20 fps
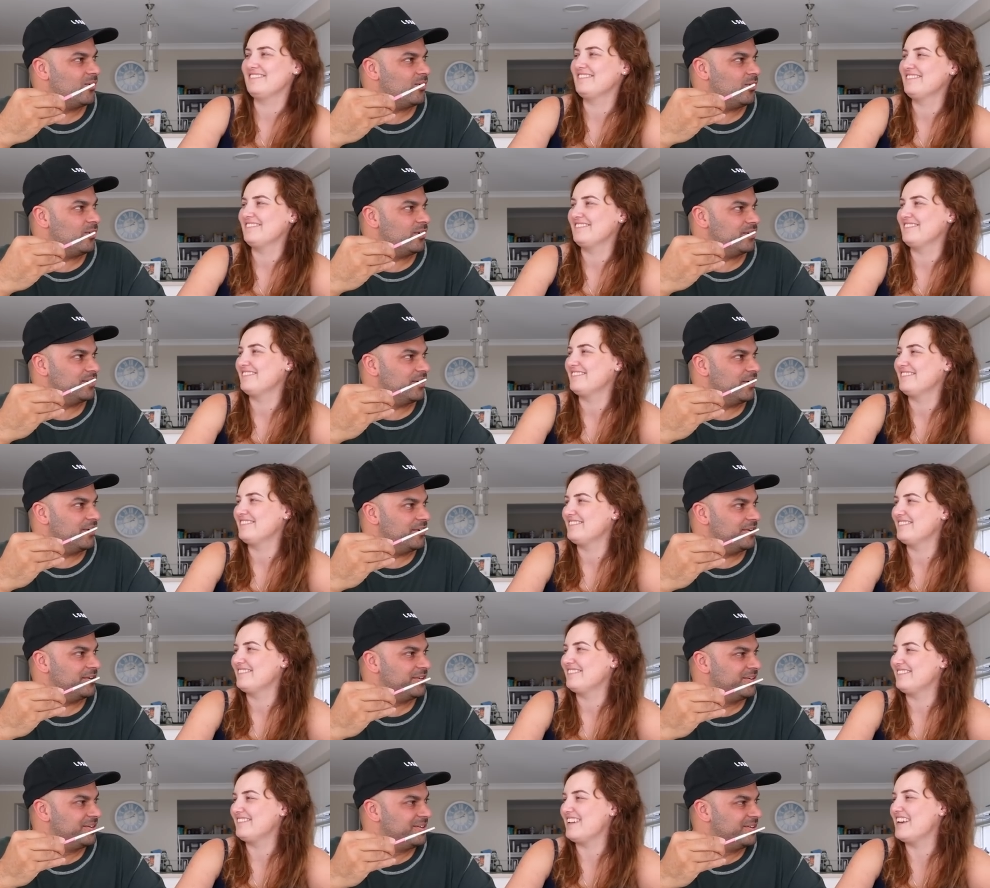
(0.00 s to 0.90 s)
Speaker 1: Oh no.
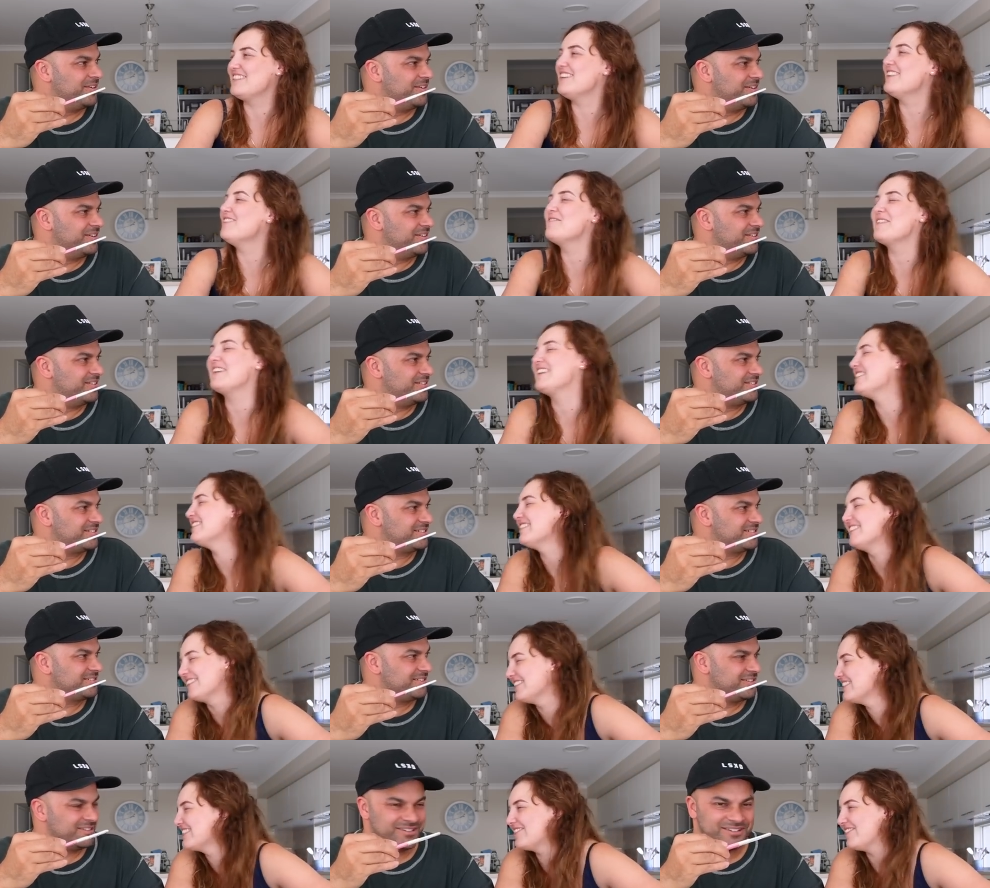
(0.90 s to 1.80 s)
Speaker 2: It's not been
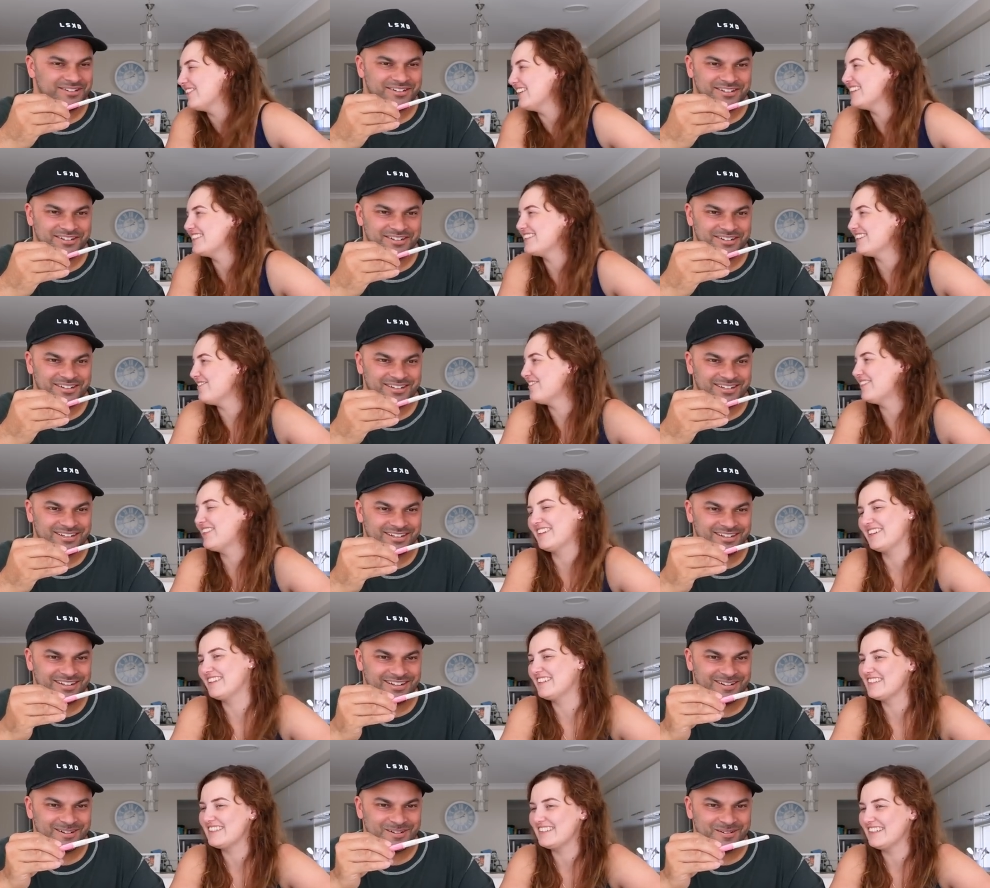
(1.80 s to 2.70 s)
used, but don't put it
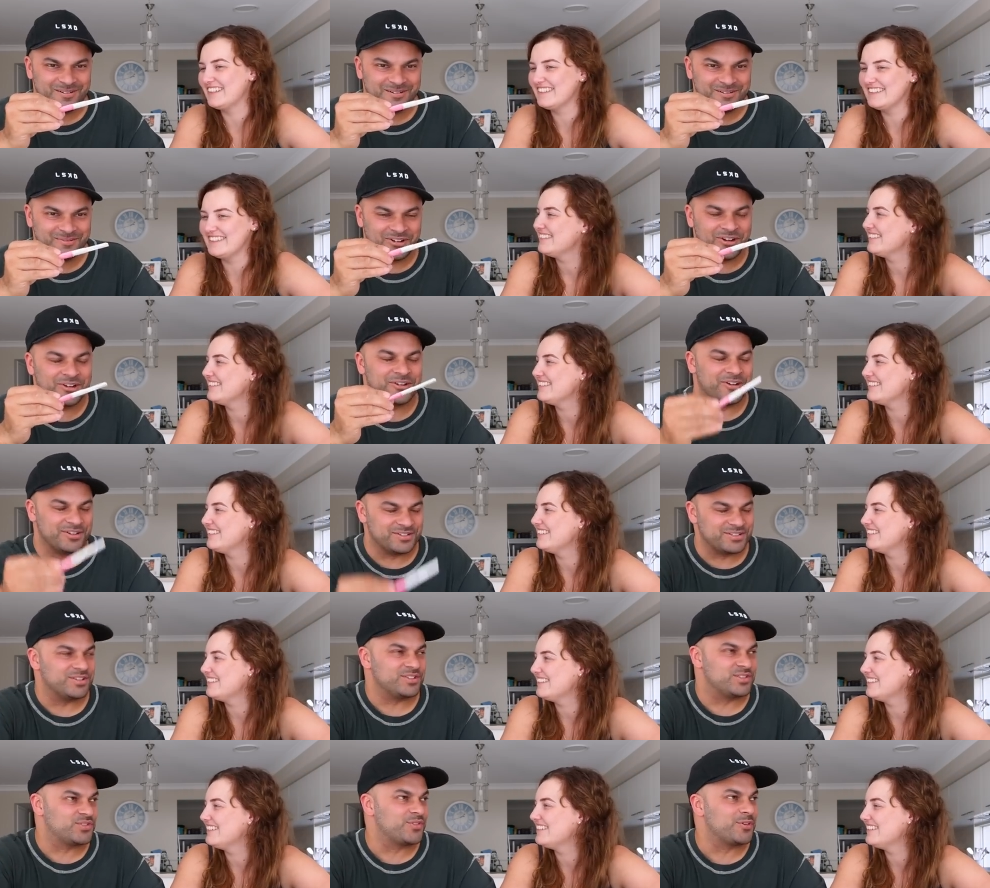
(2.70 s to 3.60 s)
on your tongue.
Speaker 1: Oh no,
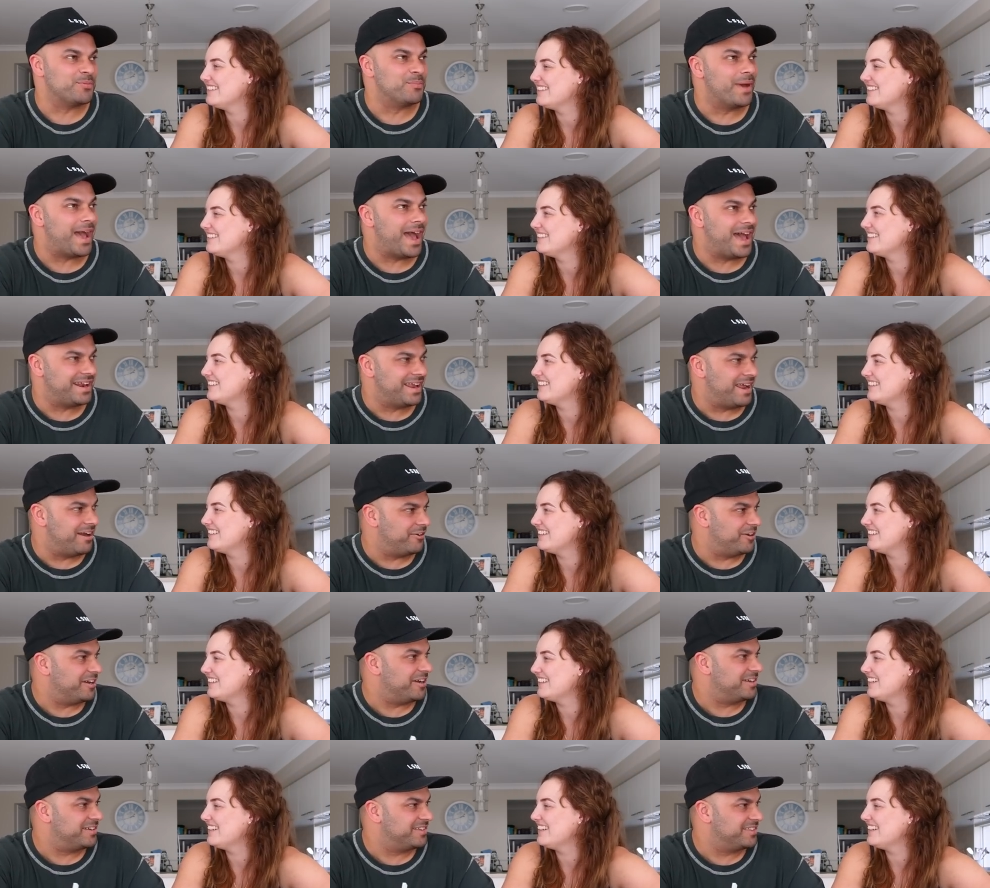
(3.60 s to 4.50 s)
so it's for a bad
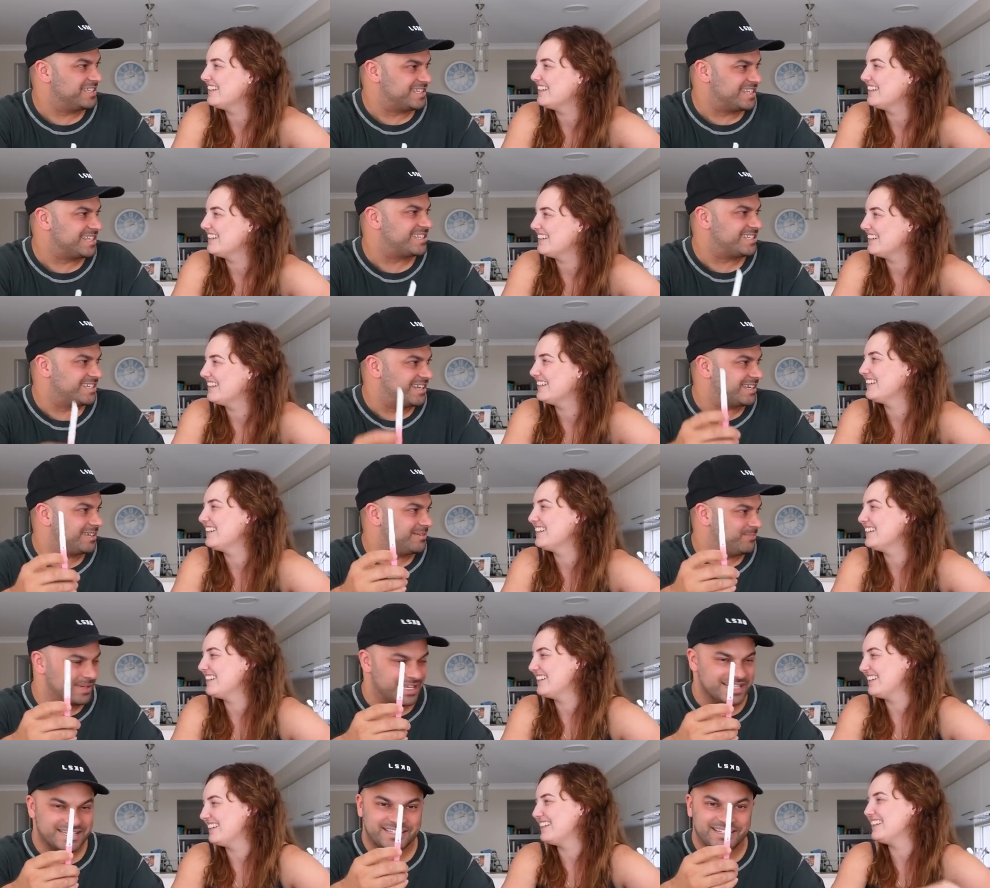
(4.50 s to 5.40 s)
area. This is stick
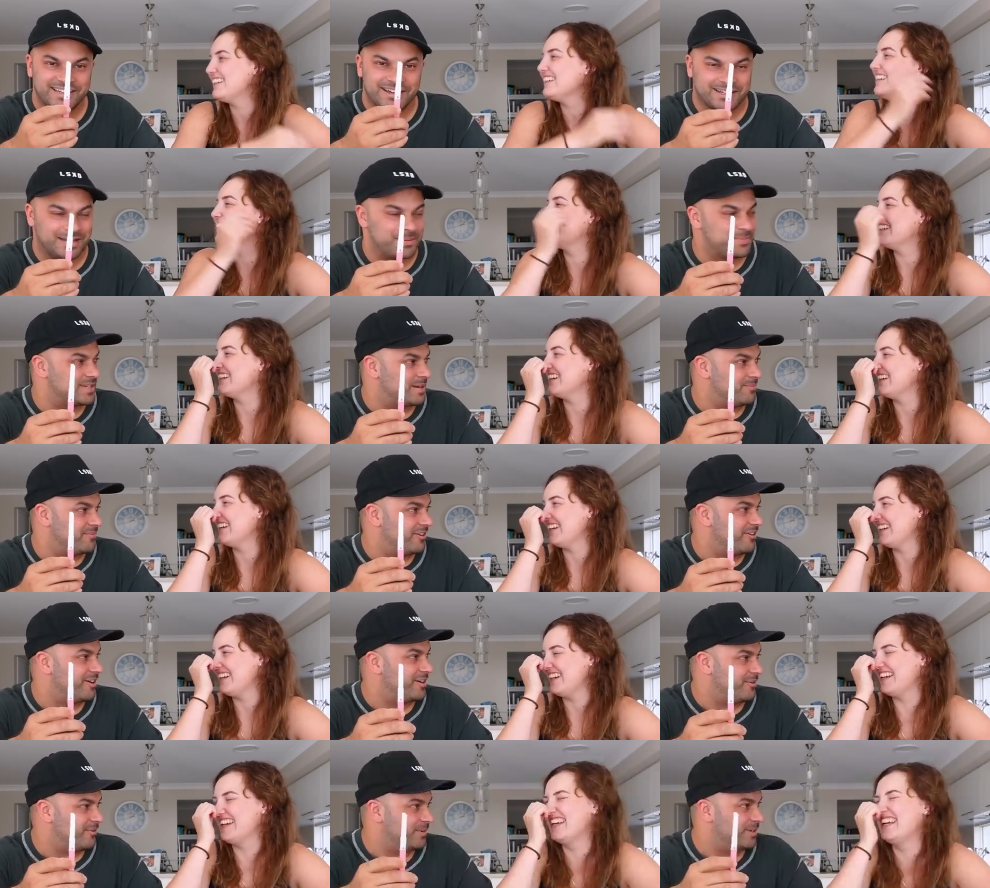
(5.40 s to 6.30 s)
being stuck up somewhere
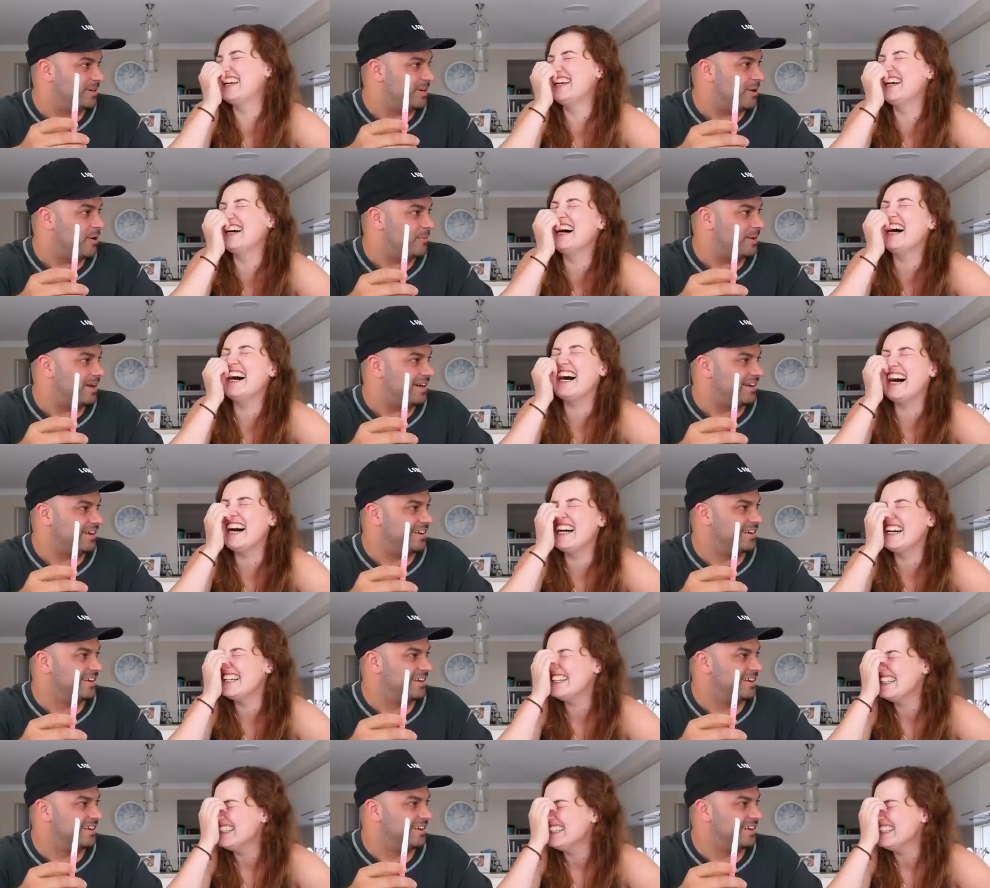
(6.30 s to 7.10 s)
I don't want to know about.